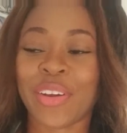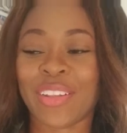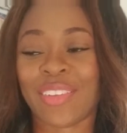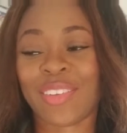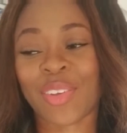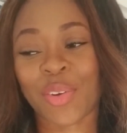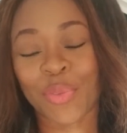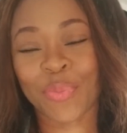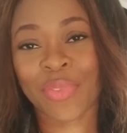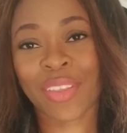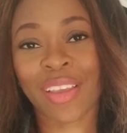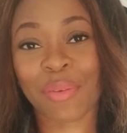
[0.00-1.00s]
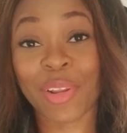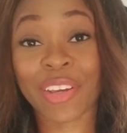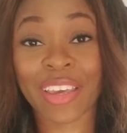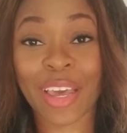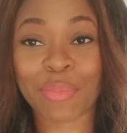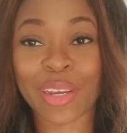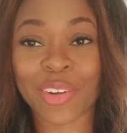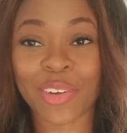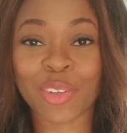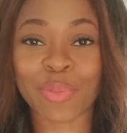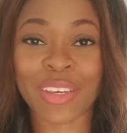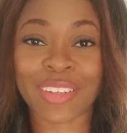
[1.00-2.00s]
All right, so I'm looking at
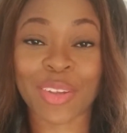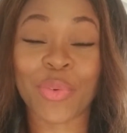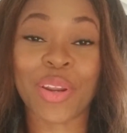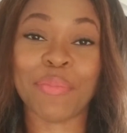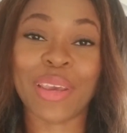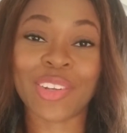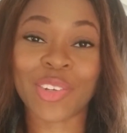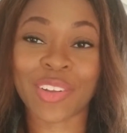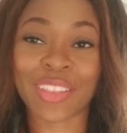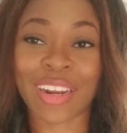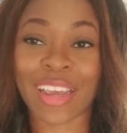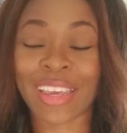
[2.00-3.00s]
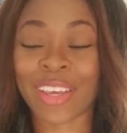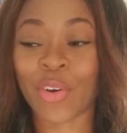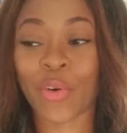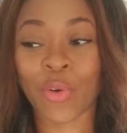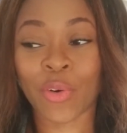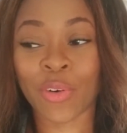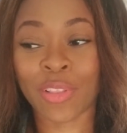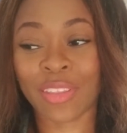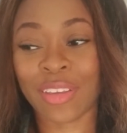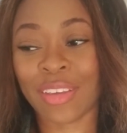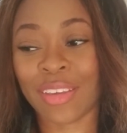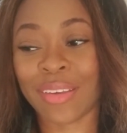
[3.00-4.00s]
my notes because I want to make sure that I hit
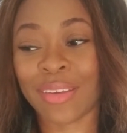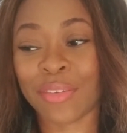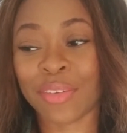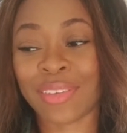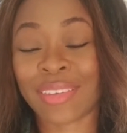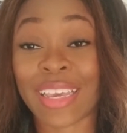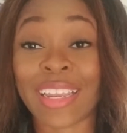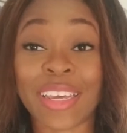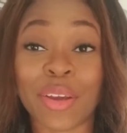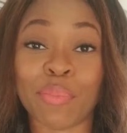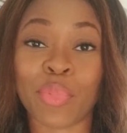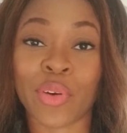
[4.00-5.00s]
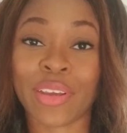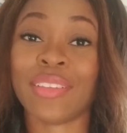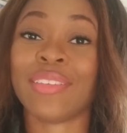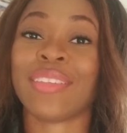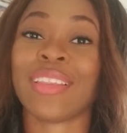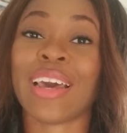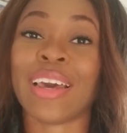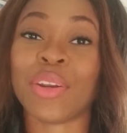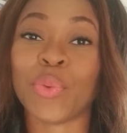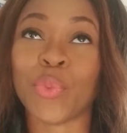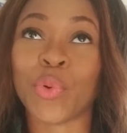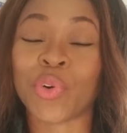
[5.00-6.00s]
all the salient points
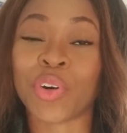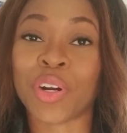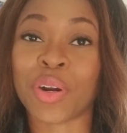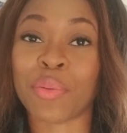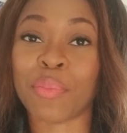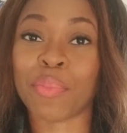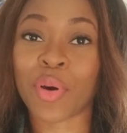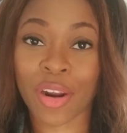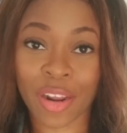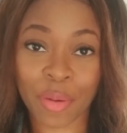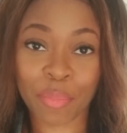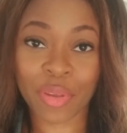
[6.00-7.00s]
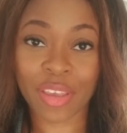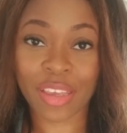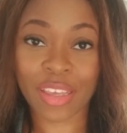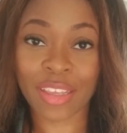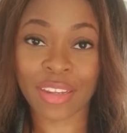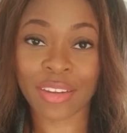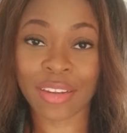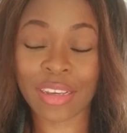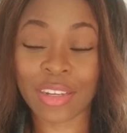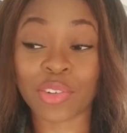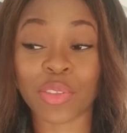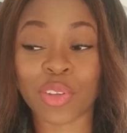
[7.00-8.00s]
that were brought up
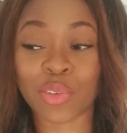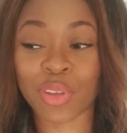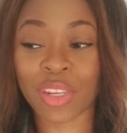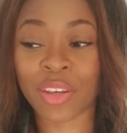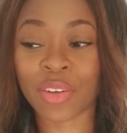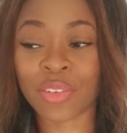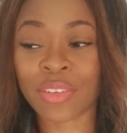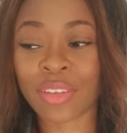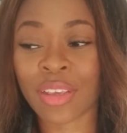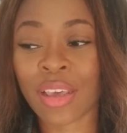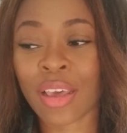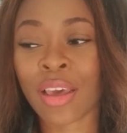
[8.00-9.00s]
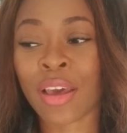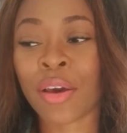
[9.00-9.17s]
in each of those videos.